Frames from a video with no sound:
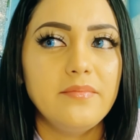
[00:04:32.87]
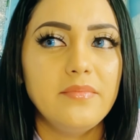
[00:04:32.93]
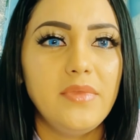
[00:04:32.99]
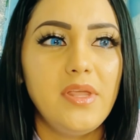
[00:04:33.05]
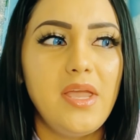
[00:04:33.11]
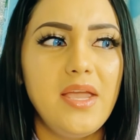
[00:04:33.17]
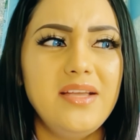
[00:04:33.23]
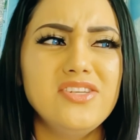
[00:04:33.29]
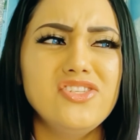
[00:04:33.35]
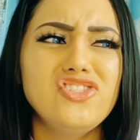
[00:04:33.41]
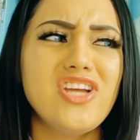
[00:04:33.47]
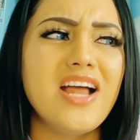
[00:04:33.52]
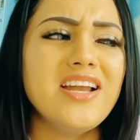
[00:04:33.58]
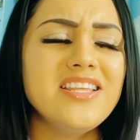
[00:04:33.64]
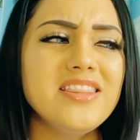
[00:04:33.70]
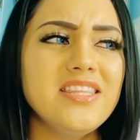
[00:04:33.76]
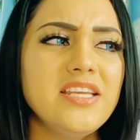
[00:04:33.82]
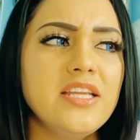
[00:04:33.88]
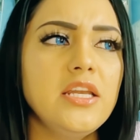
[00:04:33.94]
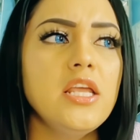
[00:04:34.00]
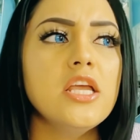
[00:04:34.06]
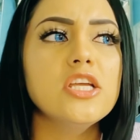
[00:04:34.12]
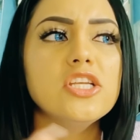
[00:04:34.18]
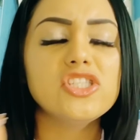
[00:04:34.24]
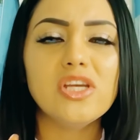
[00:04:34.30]
Okay, because Jonathan,
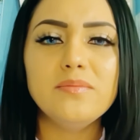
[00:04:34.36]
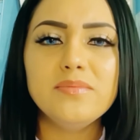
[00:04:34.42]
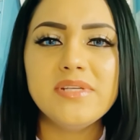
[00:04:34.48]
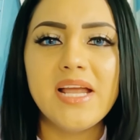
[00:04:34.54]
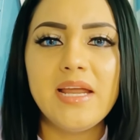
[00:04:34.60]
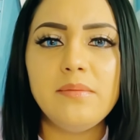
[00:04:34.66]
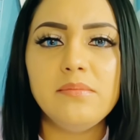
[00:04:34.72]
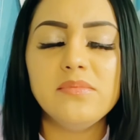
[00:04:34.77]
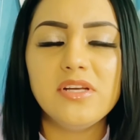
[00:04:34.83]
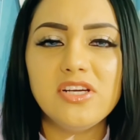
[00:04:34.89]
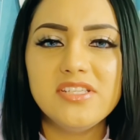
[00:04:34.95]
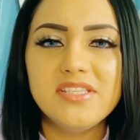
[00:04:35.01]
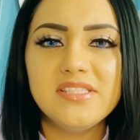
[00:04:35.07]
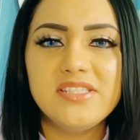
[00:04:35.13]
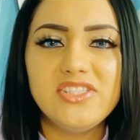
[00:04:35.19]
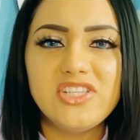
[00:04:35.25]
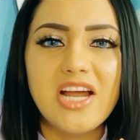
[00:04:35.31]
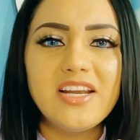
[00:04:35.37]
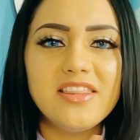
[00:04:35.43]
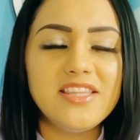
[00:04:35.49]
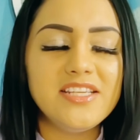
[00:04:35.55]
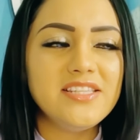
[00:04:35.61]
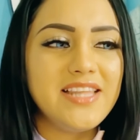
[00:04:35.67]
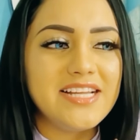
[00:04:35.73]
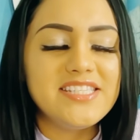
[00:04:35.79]
sometime, because
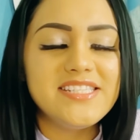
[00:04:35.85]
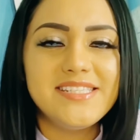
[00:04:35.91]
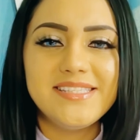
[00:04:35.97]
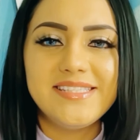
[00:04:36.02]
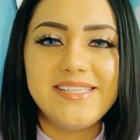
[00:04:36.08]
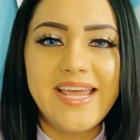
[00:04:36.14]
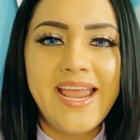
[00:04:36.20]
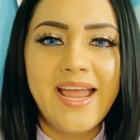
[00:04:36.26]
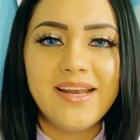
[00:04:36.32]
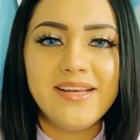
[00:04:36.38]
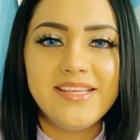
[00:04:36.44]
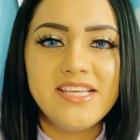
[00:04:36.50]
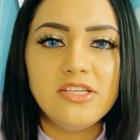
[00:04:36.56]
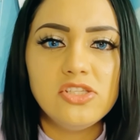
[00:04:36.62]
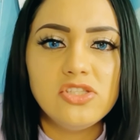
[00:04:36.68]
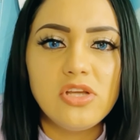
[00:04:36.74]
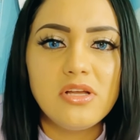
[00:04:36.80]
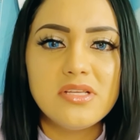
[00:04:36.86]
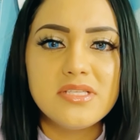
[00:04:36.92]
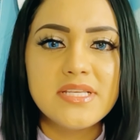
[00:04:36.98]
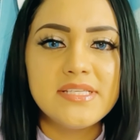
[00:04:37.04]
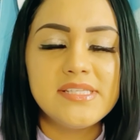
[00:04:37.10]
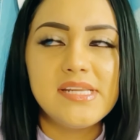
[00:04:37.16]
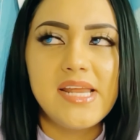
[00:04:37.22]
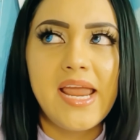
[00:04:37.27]
Jonathan, that's his dad. King Saul's
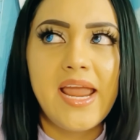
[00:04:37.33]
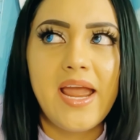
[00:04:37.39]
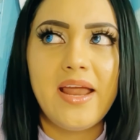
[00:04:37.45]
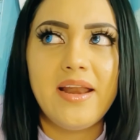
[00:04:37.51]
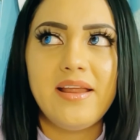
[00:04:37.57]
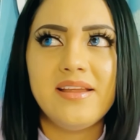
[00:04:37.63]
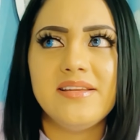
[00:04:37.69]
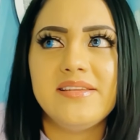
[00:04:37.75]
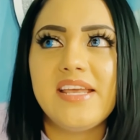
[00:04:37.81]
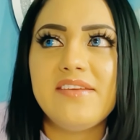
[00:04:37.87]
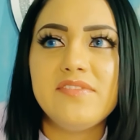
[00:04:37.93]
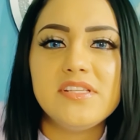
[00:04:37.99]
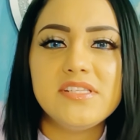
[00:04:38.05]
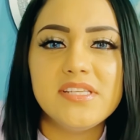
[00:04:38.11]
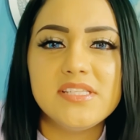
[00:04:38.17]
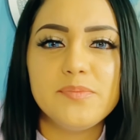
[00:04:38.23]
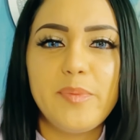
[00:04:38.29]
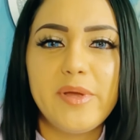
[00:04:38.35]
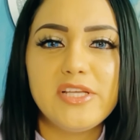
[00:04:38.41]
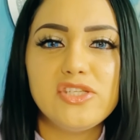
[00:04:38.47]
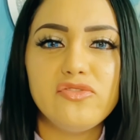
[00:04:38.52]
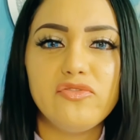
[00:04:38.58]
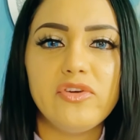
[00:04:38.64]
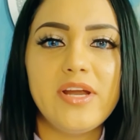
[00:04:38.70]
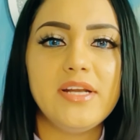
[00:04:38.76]
his dad, and David's his
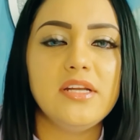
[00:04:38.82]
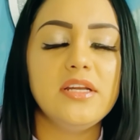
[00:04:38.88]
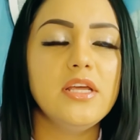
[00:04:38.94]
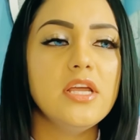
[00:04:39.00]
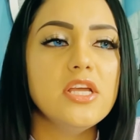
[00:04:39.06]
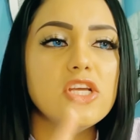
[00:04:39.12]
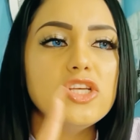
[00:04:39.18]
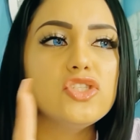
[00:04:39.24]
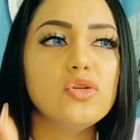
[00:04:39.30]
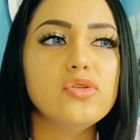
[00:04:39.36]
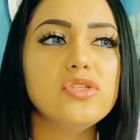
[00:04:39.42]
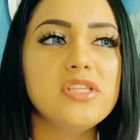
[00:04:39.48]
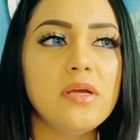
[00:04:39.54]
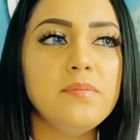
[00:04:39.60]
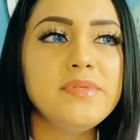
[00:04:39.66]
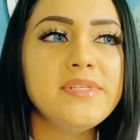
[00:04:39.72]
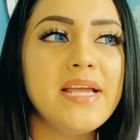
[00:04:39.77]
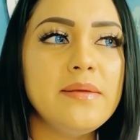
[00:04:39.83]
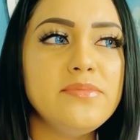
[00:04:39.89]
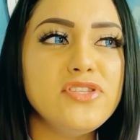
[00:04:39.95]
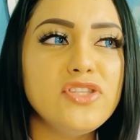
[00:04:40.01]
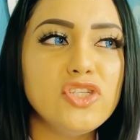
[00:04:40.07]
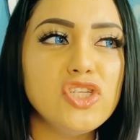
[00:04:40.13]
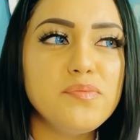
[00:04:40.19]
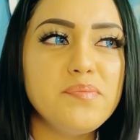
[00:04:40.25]
best friend. So
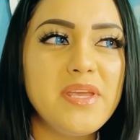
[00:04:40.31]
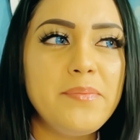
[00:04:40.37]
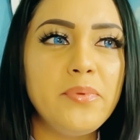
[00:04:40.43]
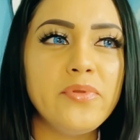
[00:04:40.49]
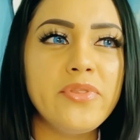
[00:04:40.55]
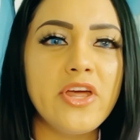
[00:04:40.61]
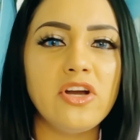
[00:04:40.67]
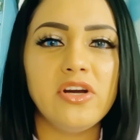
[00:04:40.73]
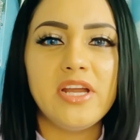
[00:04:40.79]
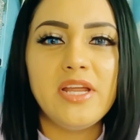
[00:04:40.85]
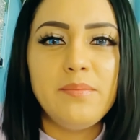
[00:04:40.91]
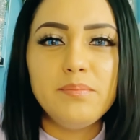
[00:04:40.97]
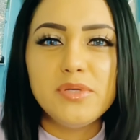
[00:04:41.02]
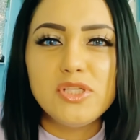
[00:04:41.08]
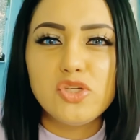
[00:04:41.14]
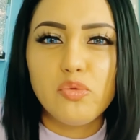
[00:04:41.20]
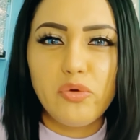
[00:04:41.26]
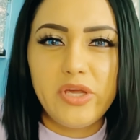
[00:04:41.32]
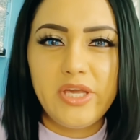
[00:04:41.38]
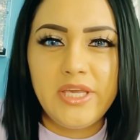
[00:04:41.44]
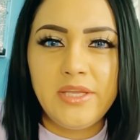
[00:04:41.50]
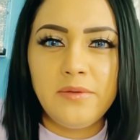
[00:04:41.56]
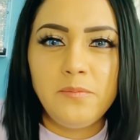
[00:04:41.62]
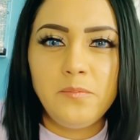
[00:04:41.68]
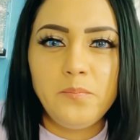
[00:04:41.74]
sometimes there's people that are in
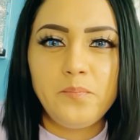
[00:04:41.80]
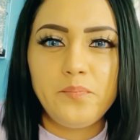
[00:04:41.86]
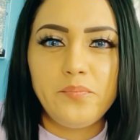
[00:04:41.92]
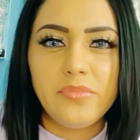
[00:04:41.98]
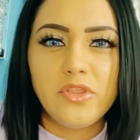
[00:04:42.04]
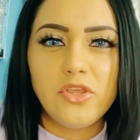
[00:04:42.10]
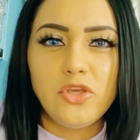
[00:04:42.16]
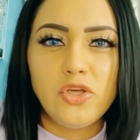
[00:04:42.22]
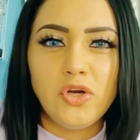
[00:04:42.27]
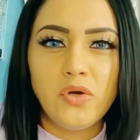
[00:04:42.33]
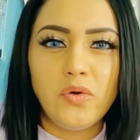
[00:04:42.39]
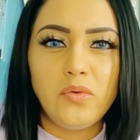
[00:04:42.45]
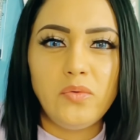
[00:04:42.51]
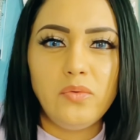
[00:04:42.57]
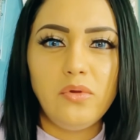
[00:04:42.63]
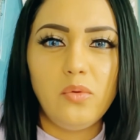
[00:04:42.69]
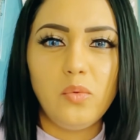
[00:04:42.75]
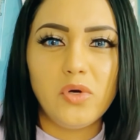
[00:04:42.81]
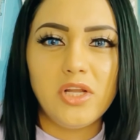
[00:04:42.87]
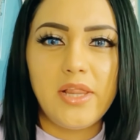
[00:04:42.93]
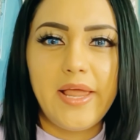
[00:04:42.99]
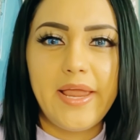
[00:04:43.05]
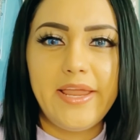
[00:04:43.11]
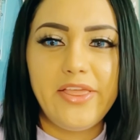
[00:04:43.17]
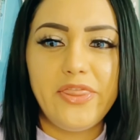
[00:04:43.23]
between, you know, who are
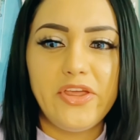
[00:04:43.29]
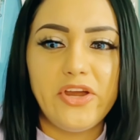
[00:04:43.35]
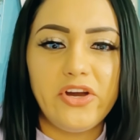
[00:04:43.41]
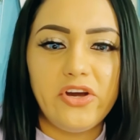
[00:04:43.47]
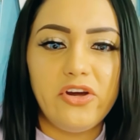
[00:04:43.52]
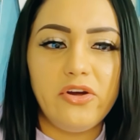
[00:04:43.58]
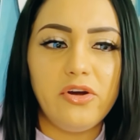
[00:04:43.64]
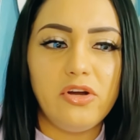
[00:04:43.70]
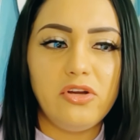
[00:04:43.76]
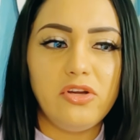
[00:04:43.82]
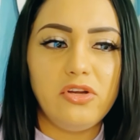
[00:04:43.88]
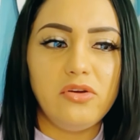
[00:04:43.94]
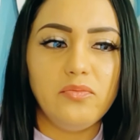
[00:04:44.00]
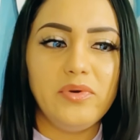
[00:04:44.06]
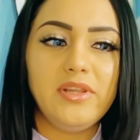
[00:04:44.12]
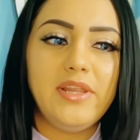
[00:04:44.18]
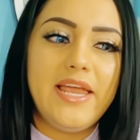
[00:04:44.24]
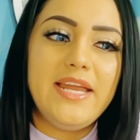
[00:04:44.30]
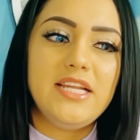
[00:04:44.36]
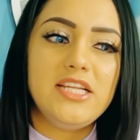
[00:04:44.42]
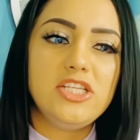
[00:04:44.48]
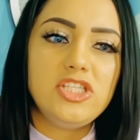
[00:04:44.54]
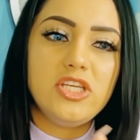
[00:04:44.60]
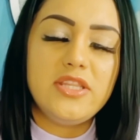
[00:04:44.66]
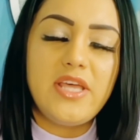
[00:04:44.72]
like they're
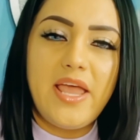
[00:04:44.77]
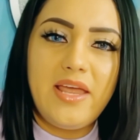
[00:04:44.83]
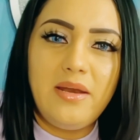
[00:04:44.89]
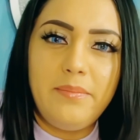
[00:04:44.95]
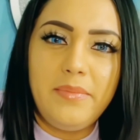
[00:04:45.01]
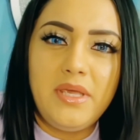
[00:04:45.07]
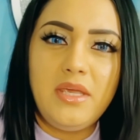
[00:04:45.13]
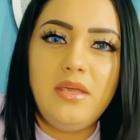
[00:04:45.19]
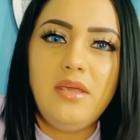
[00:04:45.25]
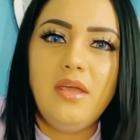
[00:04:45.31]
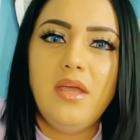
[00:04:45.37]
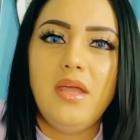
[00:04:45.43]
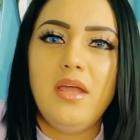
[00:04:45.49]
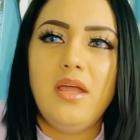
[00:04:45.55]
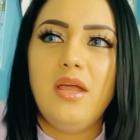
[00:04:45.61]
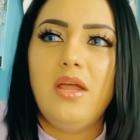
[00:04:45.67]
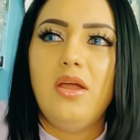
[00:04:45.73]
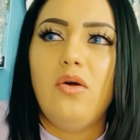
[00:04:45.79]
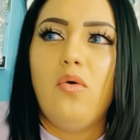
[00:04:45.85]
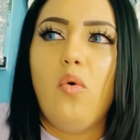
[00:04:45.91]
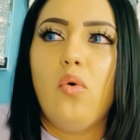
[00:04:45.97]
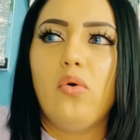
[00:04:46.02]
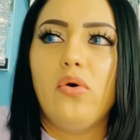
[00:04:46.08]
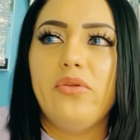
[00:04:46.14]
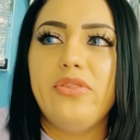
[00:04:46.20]
related to the enemy
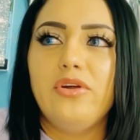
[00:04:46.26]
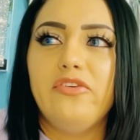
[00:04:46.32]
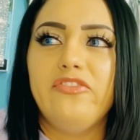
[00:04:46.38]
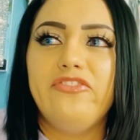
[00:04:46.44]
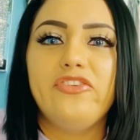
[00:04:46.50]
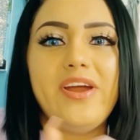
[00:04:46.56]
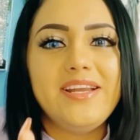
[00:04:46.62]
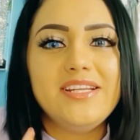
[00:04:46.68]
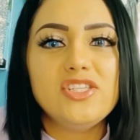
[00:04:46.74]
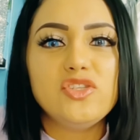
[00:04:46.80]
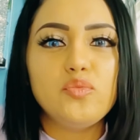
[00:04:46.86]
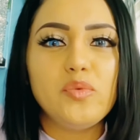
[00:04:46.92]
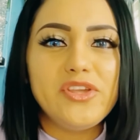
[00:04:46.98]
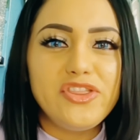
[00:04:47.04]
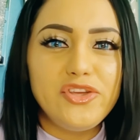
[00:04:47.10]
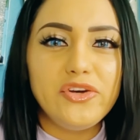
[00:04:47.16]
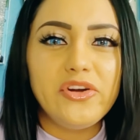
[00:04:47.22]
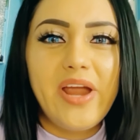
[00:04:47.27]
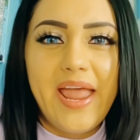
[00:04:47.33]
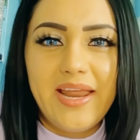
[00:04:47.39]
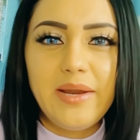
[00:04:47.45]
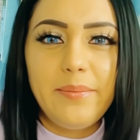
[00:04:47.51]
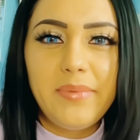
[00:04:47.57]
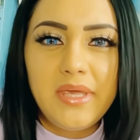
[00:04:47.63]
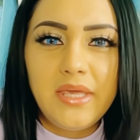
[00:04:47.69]
or they're friends with your
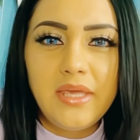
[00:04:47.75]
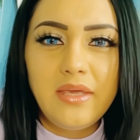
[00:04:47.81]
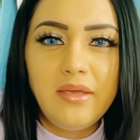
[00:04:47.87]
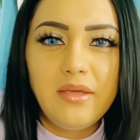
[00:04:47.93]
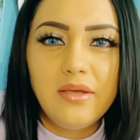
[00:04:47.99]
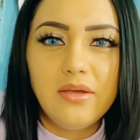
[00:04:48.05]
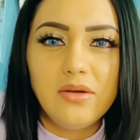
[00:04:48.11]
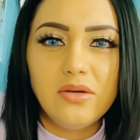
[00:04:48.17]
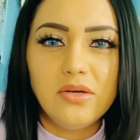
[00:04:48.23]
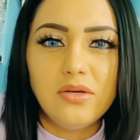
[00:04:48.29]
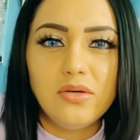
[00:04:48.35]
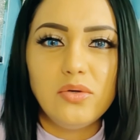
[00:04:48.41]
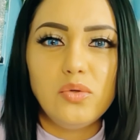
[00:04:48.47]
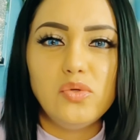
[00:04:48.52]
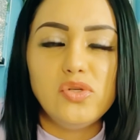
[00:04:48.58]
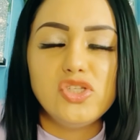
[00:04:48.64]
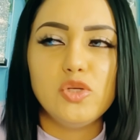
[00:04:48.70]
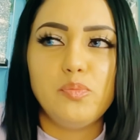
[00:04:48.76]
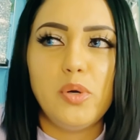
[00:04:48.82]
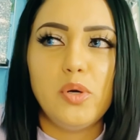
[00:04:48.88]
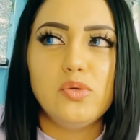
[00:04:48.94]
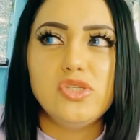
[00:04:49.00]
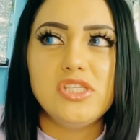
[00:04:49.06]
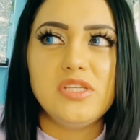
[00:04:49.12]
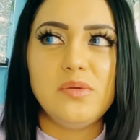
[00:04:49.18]
enemy who's
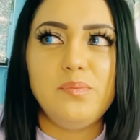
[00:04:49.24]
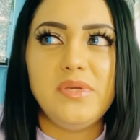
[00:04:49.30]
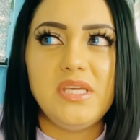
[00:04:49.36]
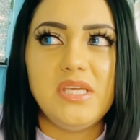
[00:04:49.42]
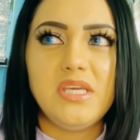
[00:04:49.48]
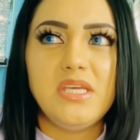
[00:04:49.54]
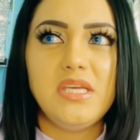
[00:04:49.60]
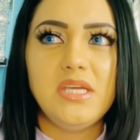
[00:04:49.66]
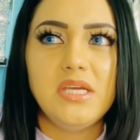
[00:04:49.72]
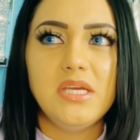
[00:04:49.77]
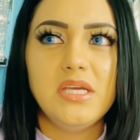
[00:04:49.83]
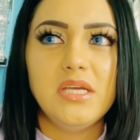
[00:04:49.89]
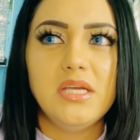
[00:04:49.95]
supposed to be,